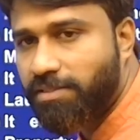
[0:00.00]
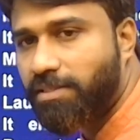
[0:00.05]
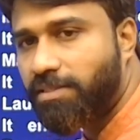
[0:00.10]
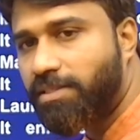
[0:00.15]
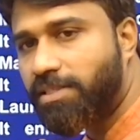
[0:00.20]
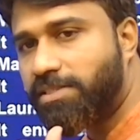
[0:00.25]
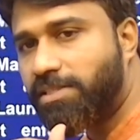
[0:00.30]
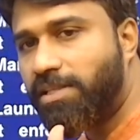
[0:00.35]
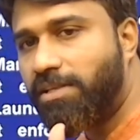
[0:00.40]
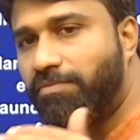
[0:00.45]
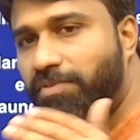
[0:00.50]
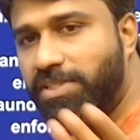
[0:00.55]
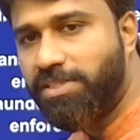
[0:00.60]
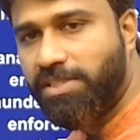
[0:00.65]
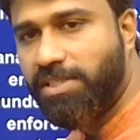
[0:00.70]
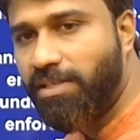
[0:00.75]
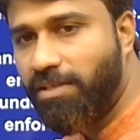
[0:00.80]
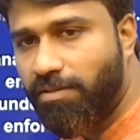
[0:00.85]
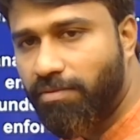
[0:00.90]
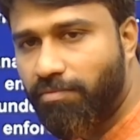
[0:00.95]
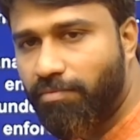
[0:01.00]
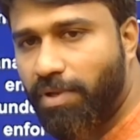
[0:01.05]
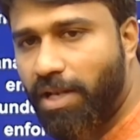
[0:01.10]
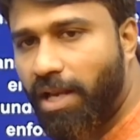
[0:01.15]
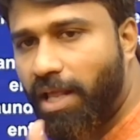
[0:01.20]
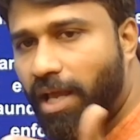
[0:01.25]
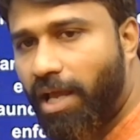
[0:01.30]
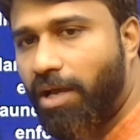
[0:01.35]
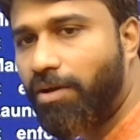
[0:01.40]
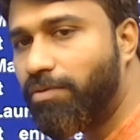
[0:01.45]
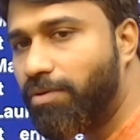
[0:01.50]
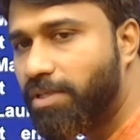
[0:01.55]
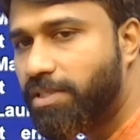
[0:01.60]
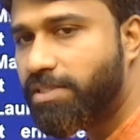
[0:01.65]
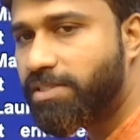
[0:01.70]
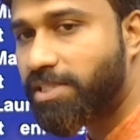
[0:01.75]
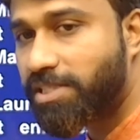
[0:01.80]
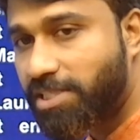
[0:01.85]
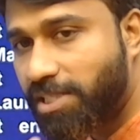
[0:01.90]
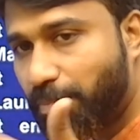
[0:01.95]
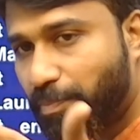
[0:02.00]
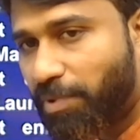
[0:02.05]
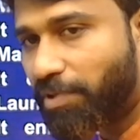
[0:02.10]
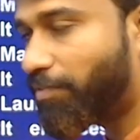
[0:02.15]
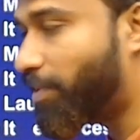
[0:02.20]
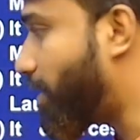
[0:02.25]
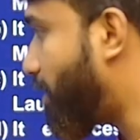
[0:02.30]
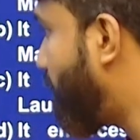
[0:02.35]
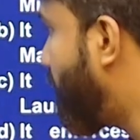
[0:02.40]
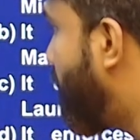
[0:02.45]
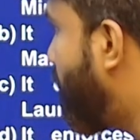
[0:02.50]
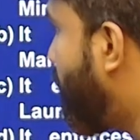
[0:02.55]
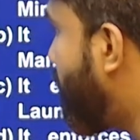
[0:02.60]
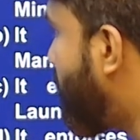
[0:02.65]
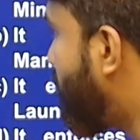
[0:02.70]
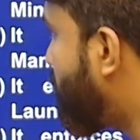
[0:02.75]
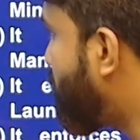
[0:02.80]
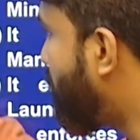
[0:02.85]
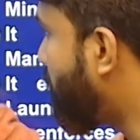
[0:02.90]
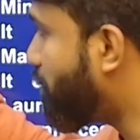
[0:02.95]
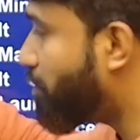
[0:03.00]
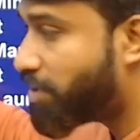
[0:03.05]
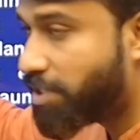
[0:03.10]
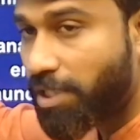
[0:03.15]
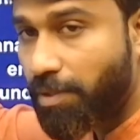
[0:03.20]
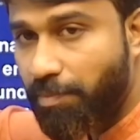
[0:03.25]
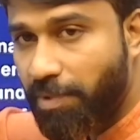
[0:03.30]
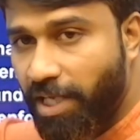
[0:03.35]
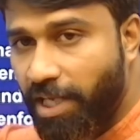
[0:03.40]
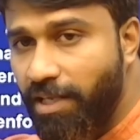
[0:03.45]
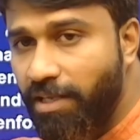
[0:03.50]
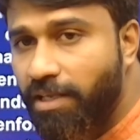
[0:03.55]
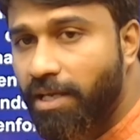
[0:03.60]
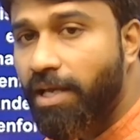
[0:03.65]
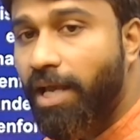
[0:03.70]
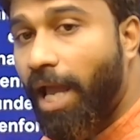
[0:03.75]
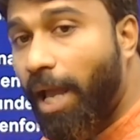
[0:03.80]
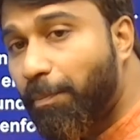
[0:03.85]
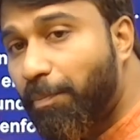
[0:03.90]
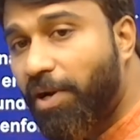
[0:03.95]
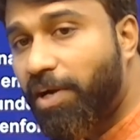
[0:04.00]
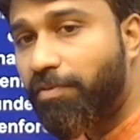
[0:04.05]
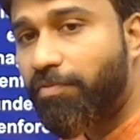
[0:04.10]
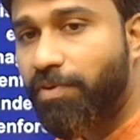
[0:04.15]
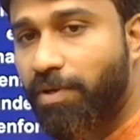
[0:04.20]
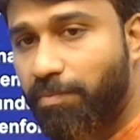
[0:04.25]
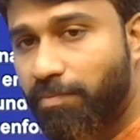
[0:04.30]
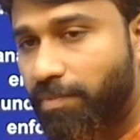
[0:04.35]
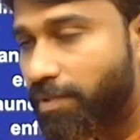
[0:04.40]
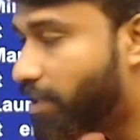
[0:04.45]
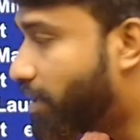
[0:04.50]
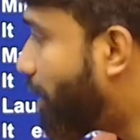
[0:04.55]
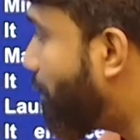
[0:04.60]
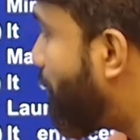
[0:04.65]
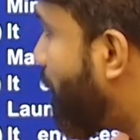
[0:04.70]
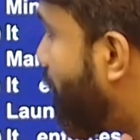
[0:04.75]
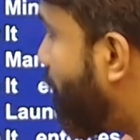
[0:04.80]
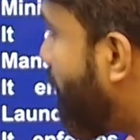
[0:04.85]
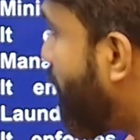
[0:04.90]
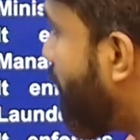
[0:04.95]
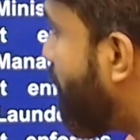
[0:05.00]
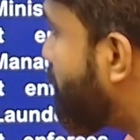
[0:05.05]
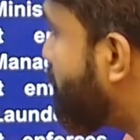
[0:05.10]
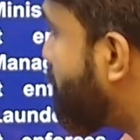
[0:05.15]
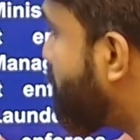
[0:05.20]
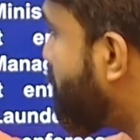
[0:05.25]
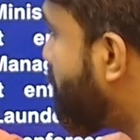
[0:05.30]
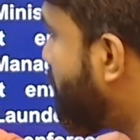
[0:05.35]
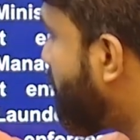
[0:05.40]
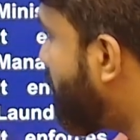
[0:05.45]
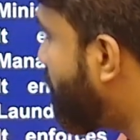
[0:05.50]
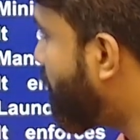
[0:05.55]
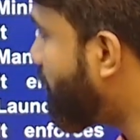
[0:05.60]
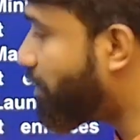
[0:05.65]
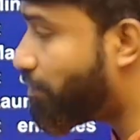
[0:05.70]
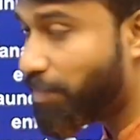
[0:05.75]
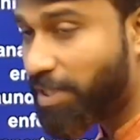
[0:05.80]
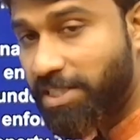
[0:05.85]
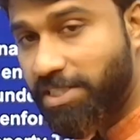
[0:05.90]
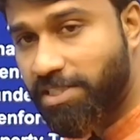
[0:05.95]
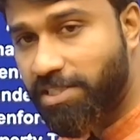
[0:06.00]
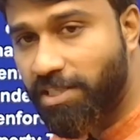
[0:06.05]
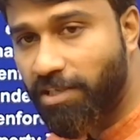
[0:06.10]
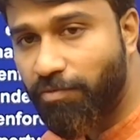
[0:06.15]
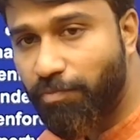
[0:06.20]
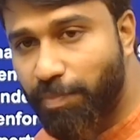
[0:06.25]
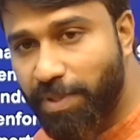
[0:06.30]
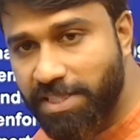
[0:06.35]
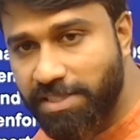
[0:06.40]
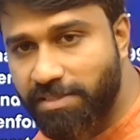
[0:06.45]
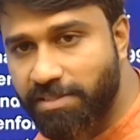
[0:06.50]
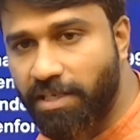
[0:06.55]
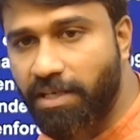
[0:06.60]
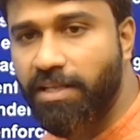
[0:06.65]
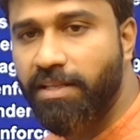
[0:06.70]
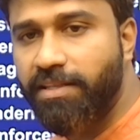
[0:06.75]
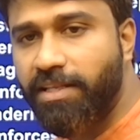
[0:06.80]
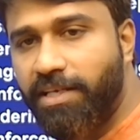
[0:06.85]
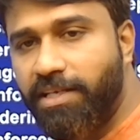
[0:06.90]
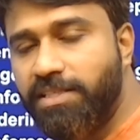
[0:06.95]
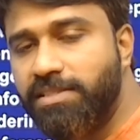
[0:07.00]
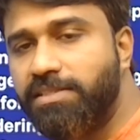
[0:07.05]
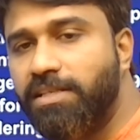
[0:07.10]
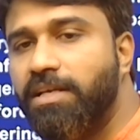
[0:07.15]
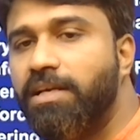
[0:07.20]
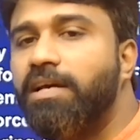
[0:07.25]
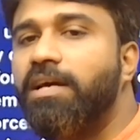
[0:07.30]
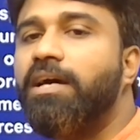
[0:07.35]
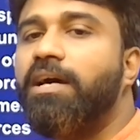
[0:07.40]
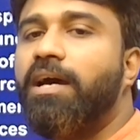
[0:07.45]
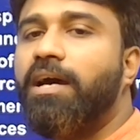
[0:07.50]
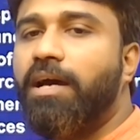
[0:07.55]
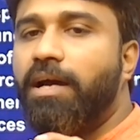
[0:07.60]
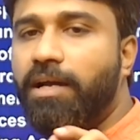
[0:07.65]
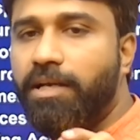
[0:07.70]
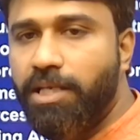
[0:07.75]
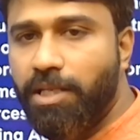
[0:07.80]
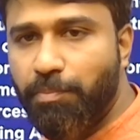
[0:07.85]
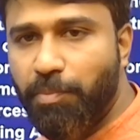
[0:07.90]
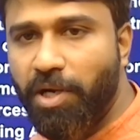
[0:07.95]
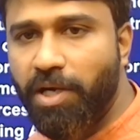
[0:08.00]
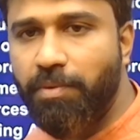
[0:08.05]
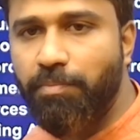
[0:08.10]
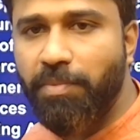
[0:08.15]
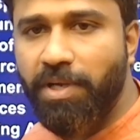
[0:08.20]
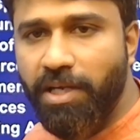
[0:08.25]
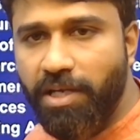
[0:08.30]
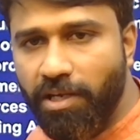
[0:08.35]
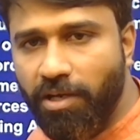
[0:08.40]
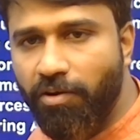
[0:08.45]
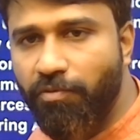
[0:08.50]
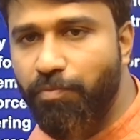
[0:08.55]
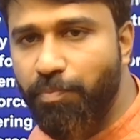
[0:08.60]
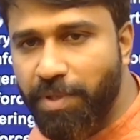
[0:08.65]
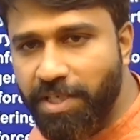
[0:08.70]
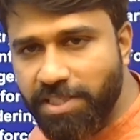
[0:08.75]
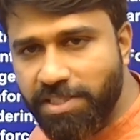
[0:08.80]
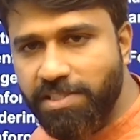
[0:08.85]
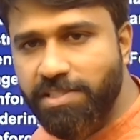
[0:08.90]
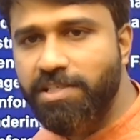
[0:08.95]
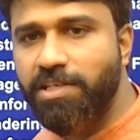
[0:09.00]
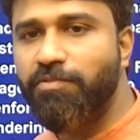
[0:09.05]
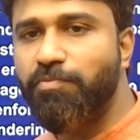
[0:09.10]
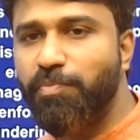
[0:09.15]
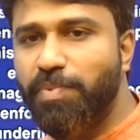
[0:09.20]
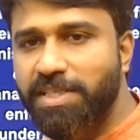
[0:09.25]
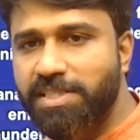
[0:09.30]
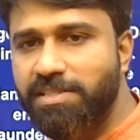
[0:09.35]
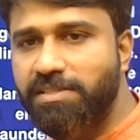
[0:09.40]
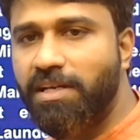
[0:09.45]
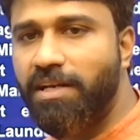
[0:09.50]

The CVC will have such a power with respect to CBI apart from the power associated with Ministry of Personal, that is Department of Ministry of Personal